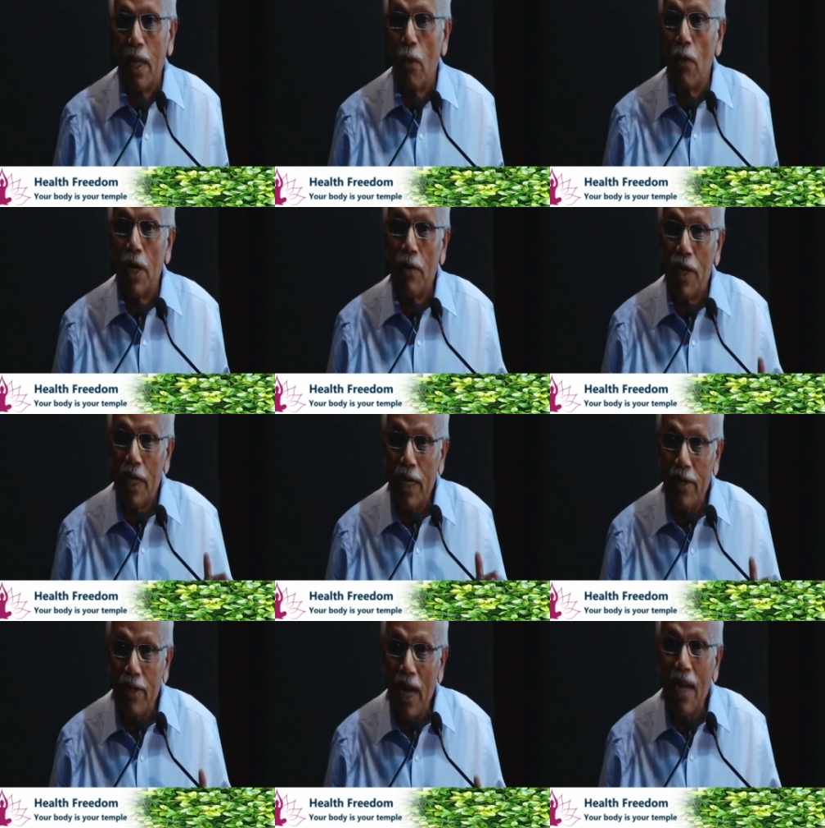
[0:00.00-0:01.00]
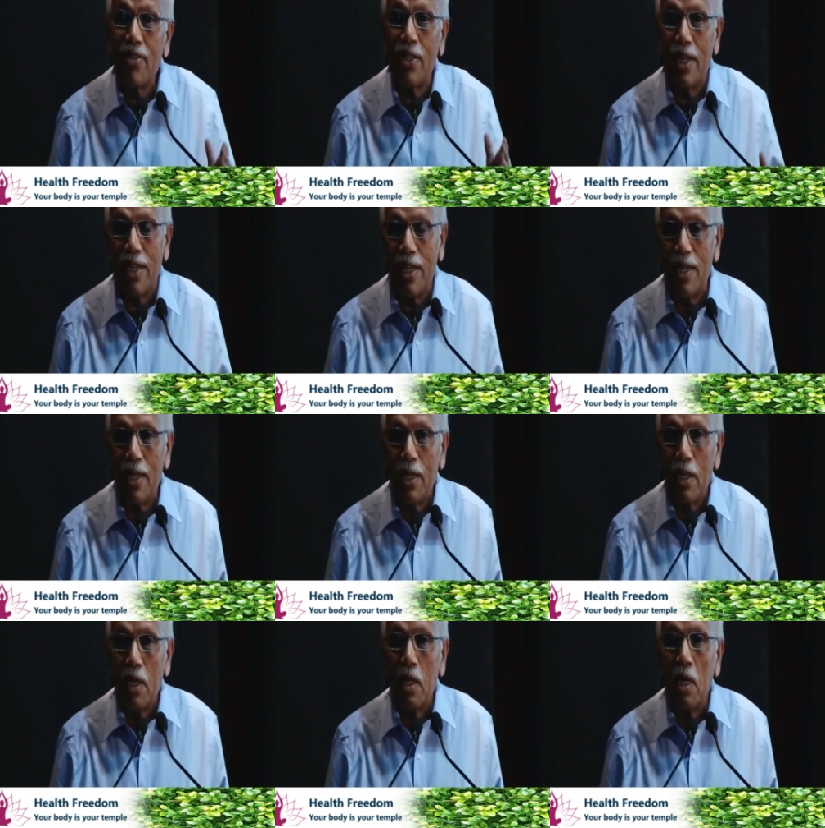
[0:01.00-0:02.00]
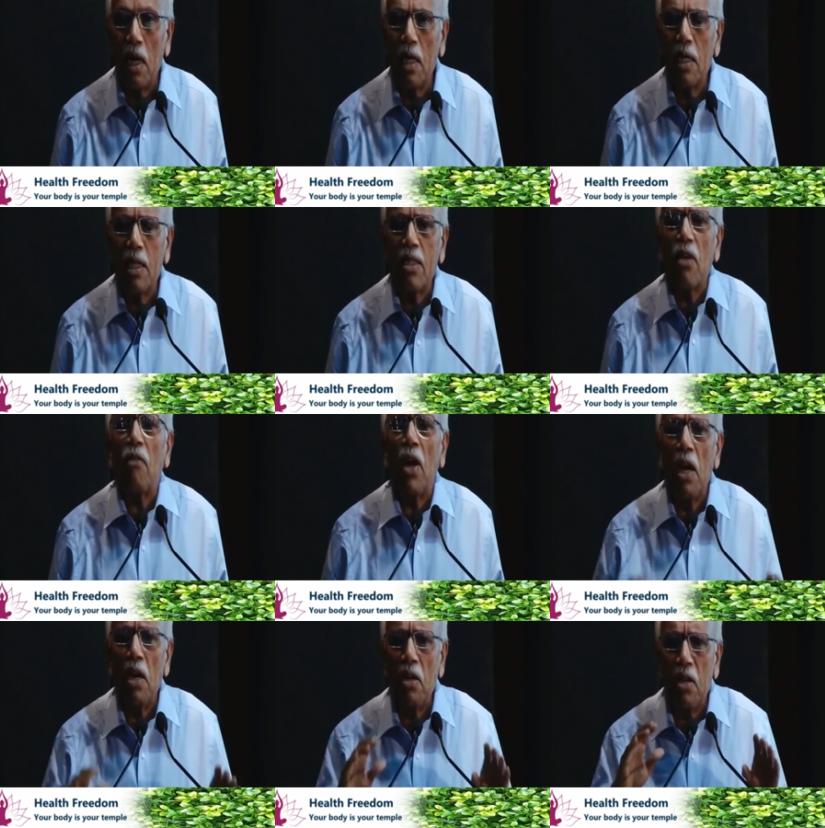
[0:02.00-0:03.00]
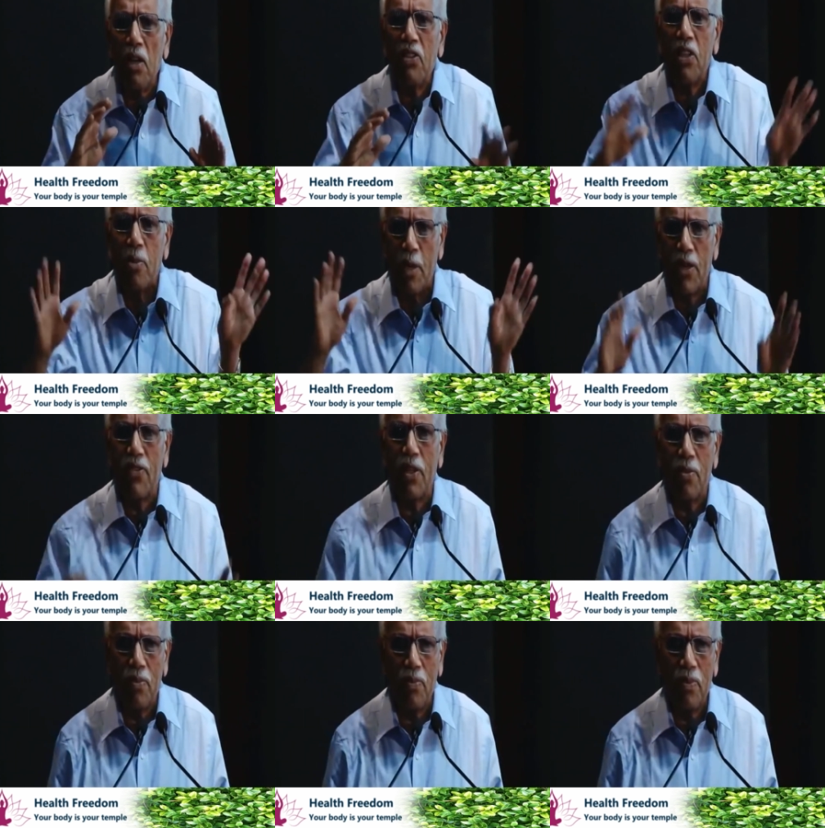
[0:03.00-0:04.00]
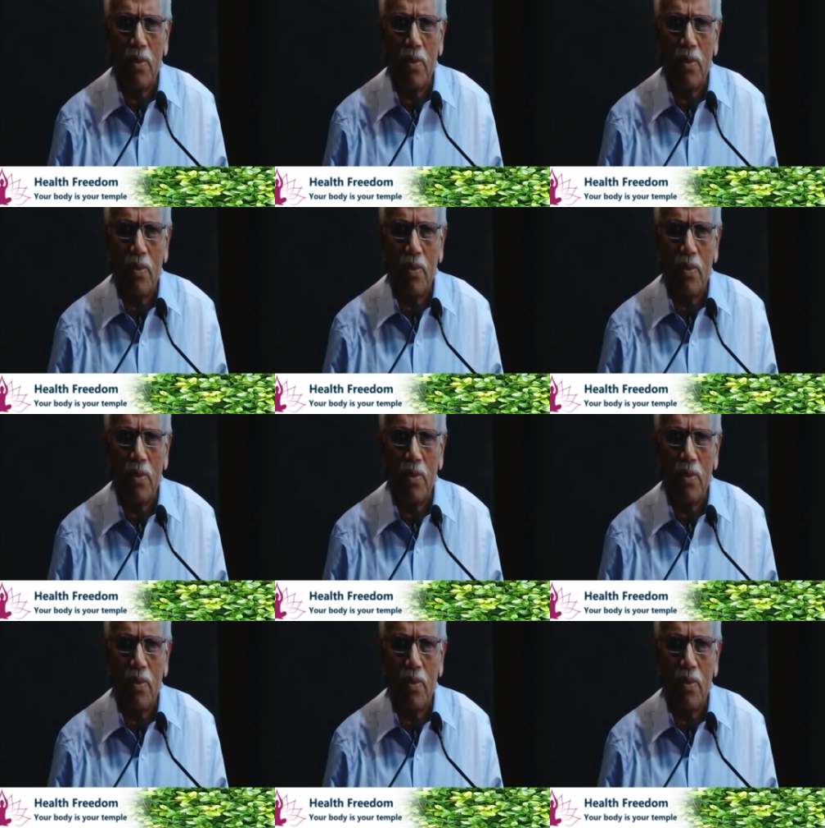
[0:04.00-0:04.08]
Now, when we did that study, garlic is a fantastic medicine.